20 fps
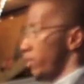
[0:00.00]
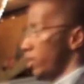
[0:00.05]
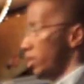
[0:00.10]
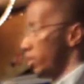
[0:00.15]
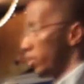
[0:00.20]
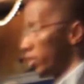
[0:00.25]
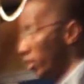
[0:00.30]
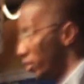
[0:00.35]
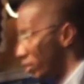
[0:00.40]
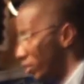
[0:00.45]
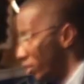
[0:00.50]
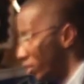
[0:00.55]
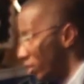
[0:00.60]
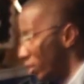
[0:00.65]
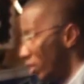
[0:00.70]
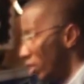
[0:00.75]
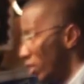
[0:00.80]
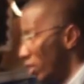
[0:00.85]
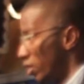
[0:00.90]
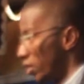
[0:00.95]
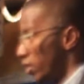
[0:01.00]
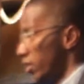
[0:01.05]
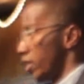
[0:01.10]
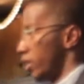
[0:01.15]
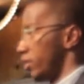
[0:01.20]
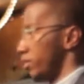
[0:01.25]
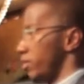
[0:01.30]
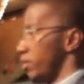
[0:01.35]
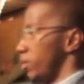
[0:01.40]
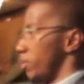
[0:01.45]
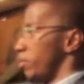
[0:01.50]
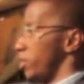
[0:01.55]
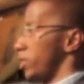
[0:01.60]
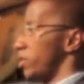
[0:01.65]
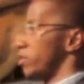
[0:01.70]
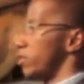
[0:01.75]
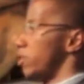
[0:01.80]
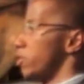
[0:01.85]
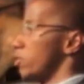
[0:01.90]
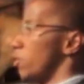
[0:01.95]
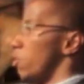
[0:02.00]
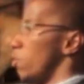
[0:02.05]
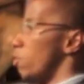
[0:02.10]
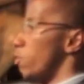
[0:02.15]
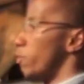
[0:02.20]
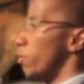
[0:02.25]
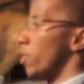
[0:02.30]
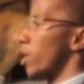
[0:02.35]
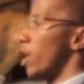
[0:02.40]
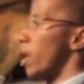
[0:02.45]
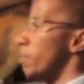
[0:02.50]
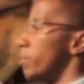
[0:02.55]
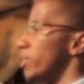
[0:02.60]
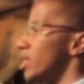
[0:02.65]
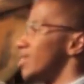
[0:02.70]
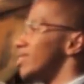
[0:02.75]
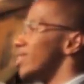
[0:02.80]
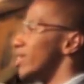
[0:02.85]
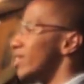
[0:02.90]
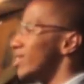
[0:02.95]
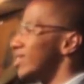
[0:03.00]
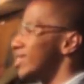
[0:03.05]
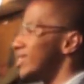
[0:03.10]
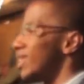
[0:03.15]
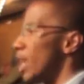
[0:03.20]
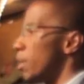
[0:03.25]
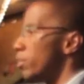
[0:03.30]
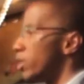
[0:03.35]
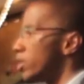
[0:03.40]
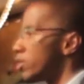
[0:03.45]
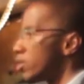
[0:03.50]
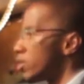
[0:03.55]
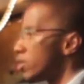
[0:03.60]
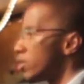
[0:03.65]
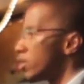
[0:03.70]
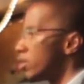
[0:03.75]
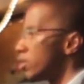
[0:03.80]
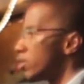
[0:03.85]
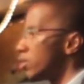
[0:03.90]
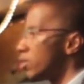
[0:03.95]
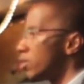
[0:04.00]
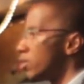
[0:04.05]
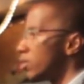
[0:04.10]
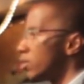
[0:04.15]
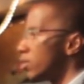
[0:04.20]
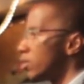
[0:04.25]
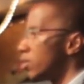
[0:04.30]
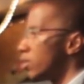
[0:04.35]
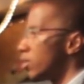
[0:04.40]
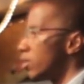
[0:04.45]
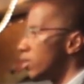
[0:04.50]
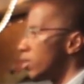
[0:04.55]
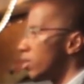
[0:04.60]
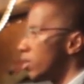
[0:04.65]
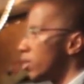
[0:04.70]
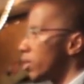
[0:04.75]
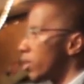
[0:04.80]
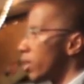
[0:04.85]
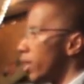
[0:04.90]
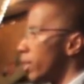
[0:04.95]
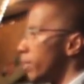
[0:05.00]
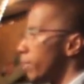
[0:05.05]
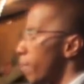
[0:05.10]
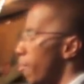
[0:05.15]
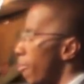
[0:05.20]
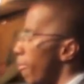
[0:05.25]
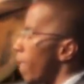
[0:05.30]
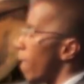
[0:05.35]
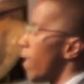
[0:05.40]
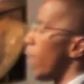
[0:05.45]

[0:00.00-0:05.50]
They really don't, right? Because those are all for companies that are established. Okay?